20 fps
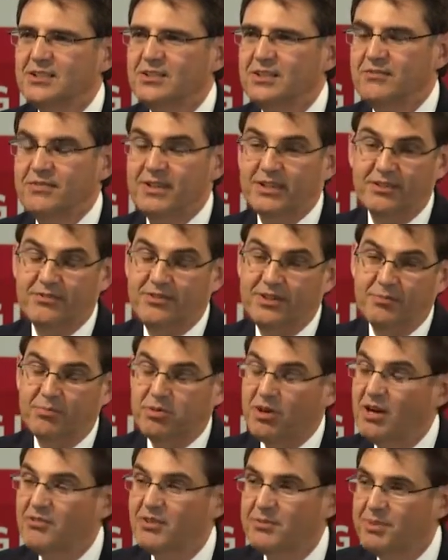in fact, if you're a
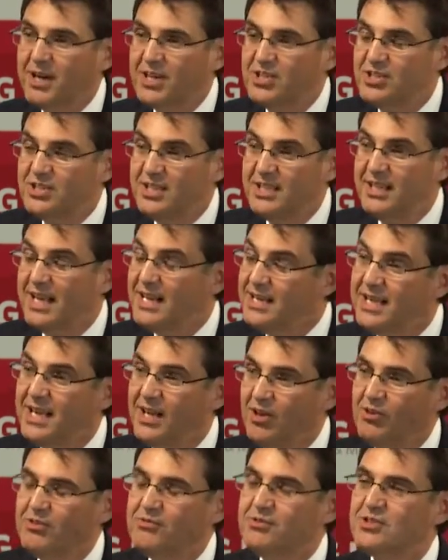private patient in any
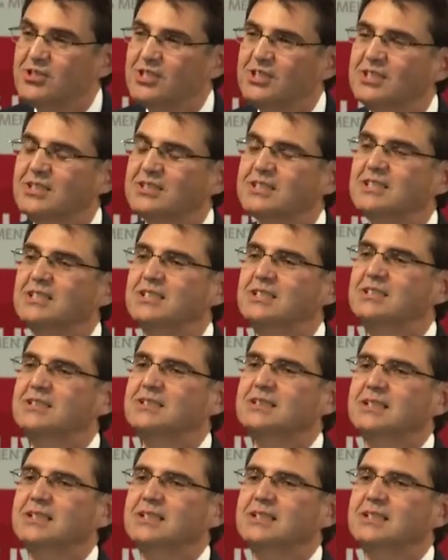health facility,